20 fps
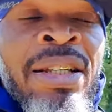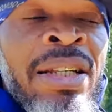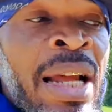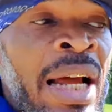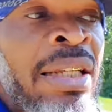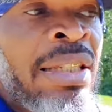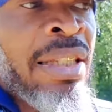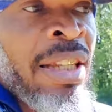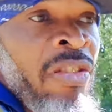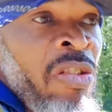
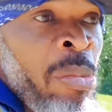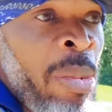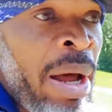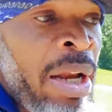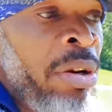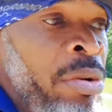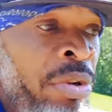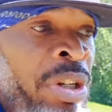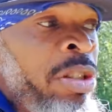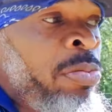That's
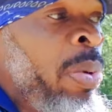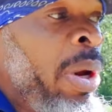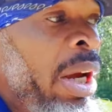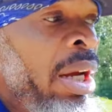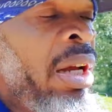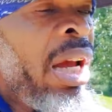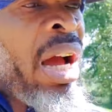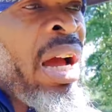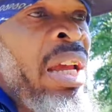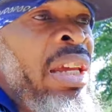everybody
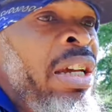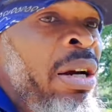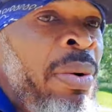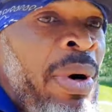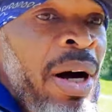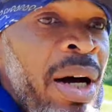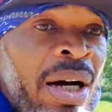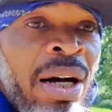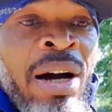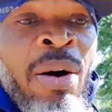respect. Cause yeah,
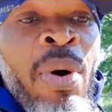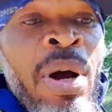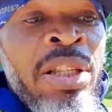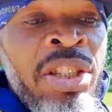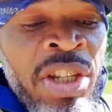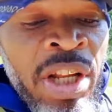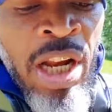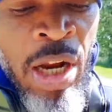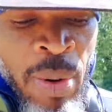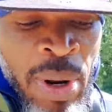I
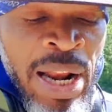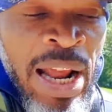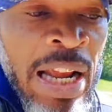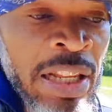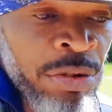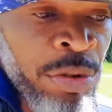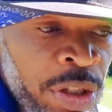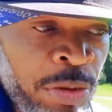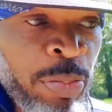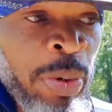want
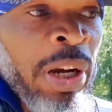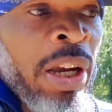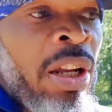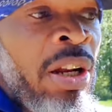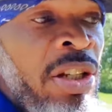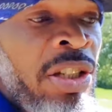generalized respect,